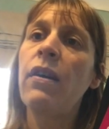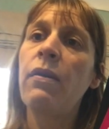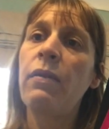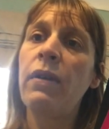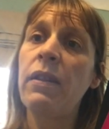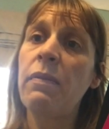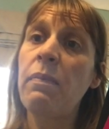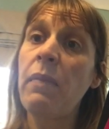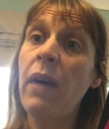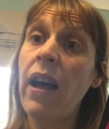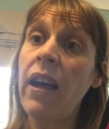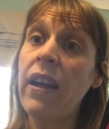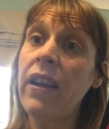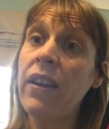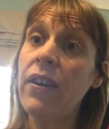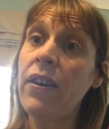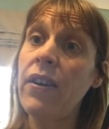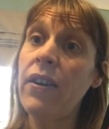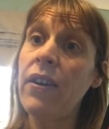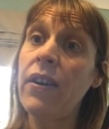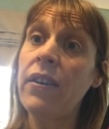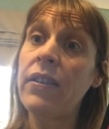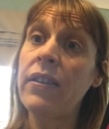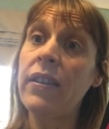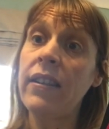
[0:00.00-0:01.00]
with my
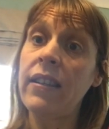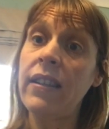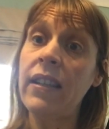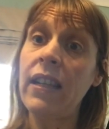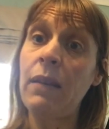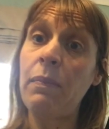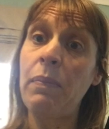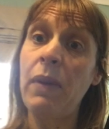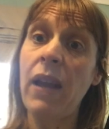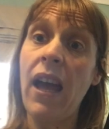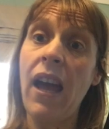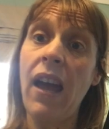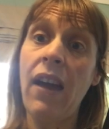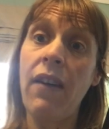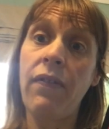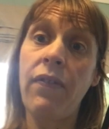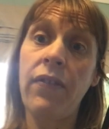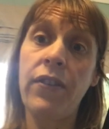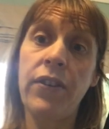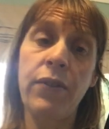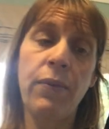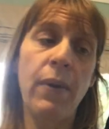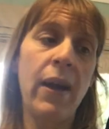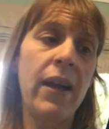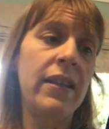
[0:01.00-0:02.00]
code
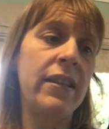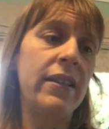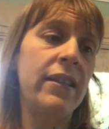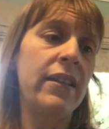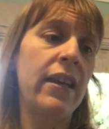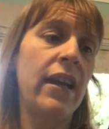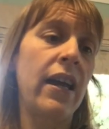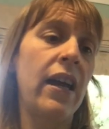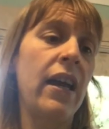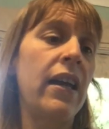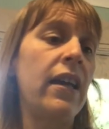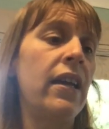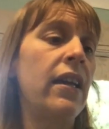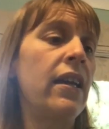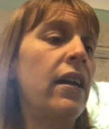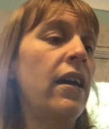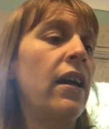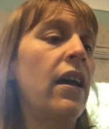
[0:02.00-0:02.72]
DBF20.